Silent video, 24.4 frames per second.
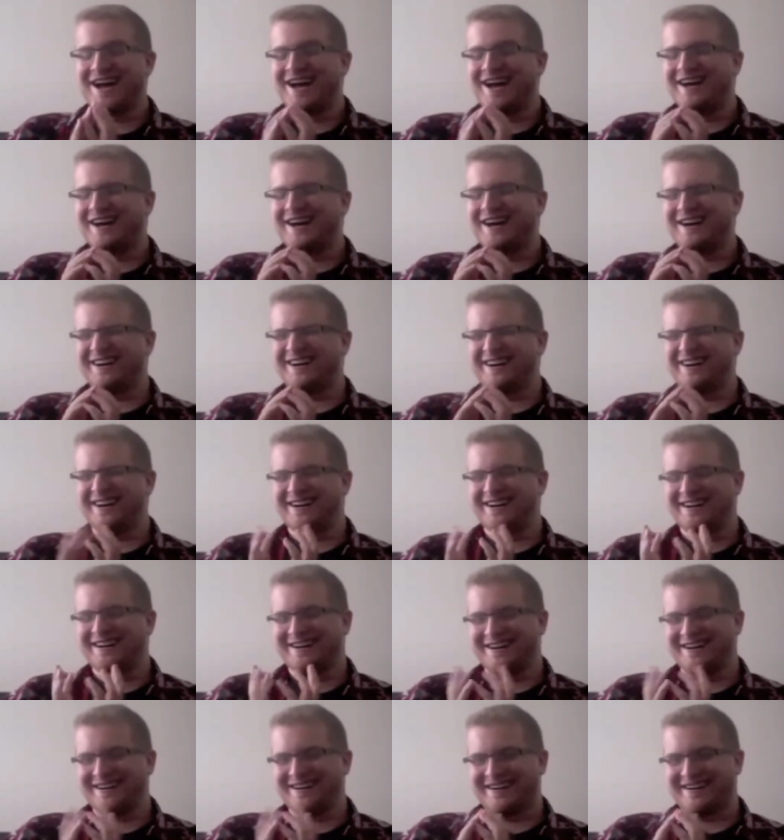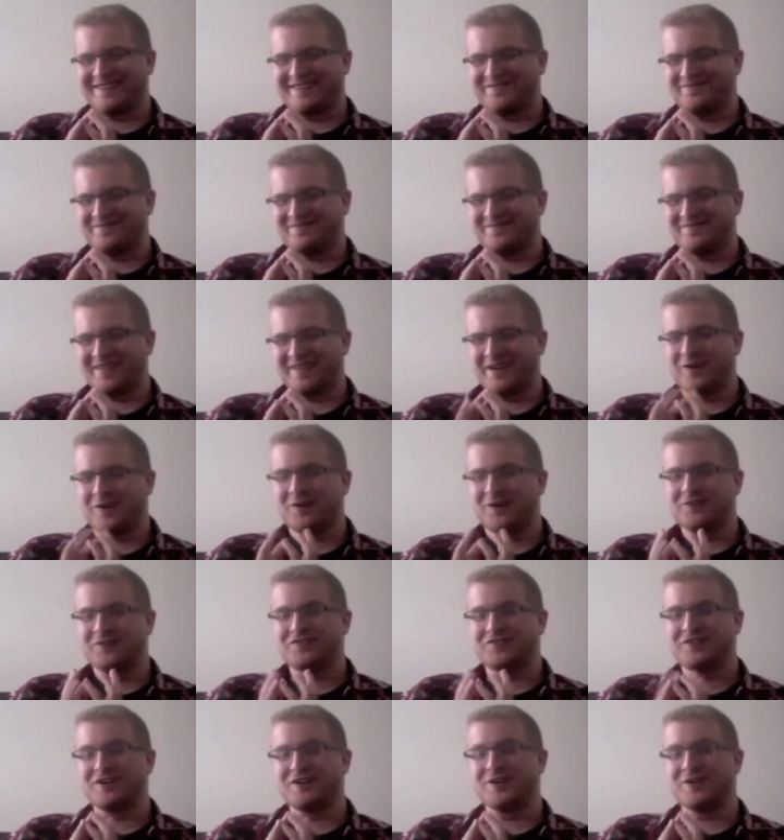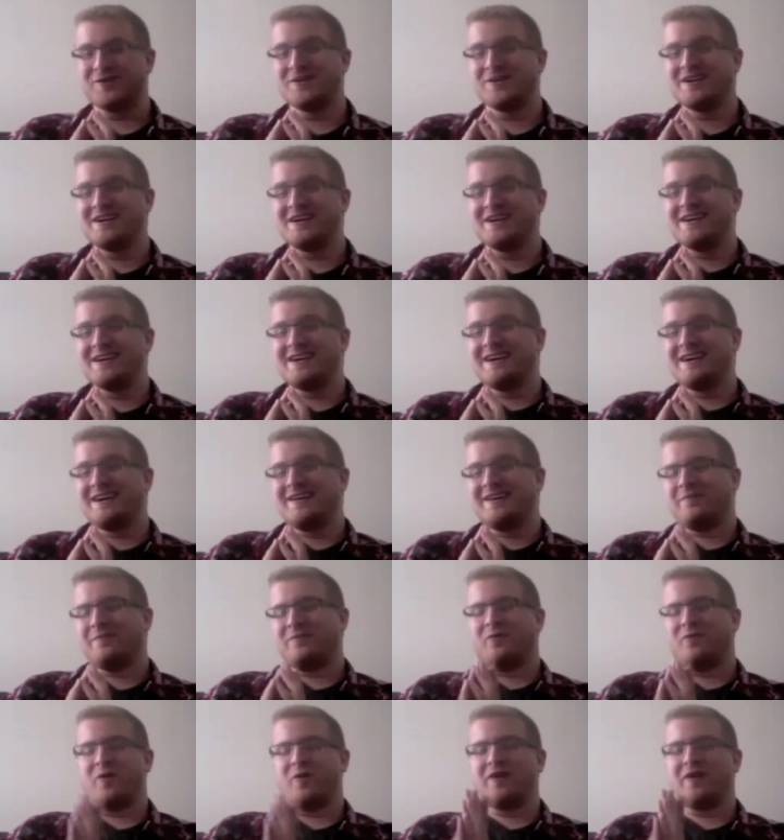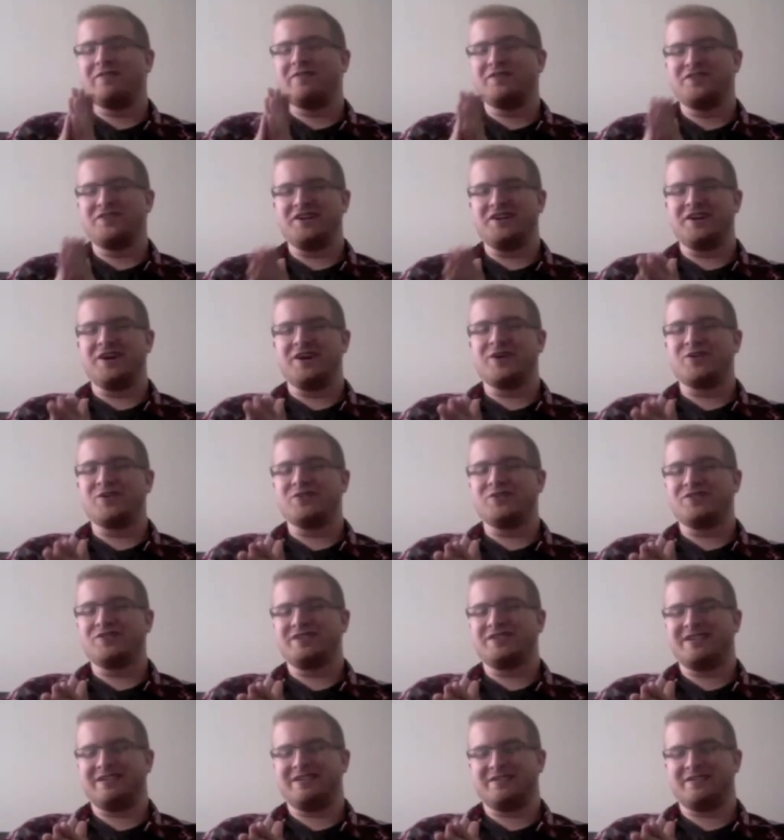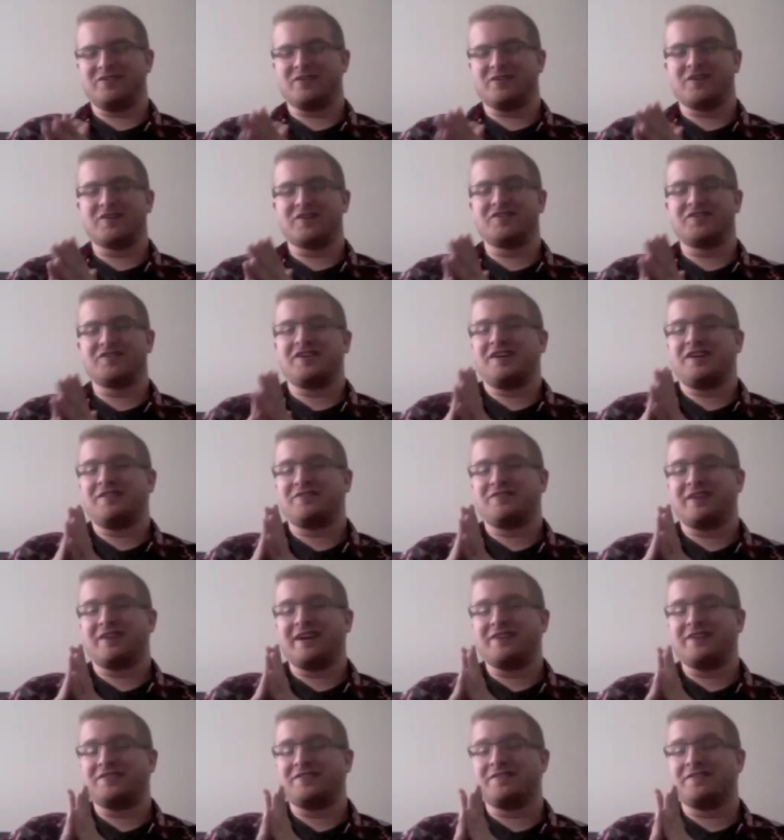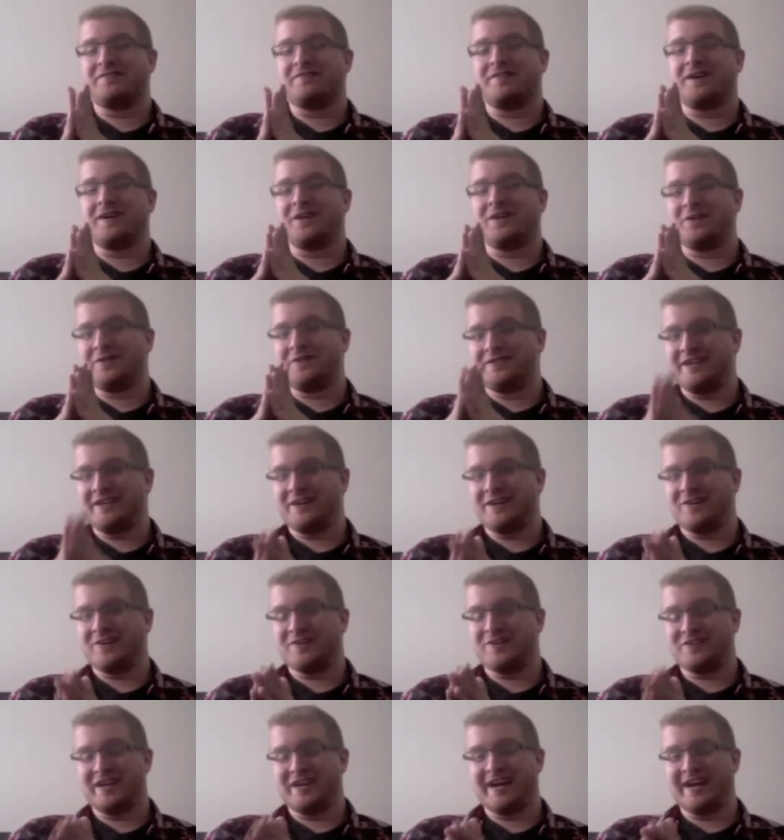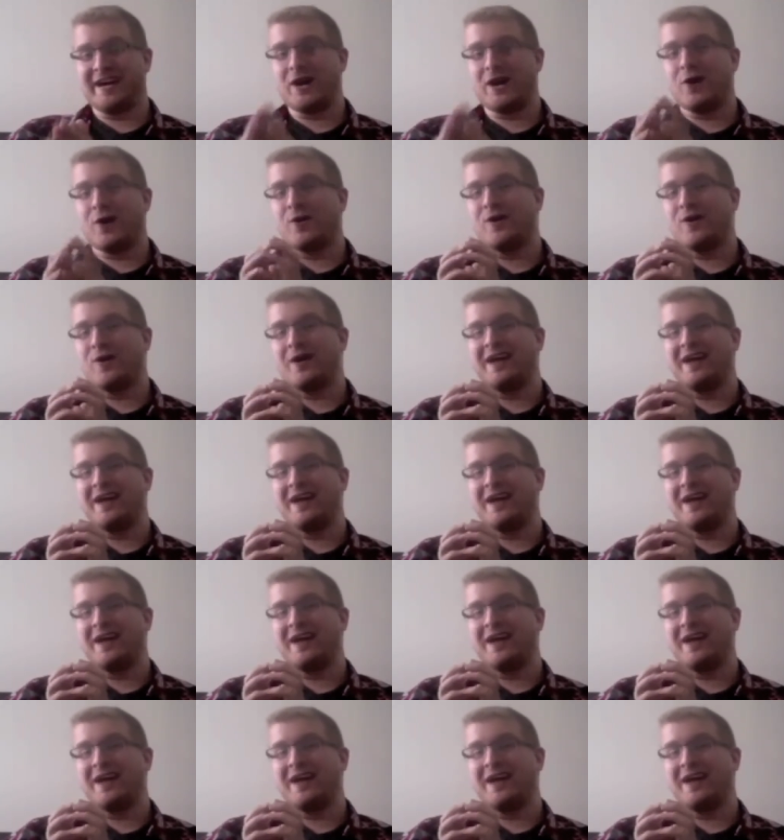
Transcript: and also wherever she goes, Darkseid tries to follow and take her down.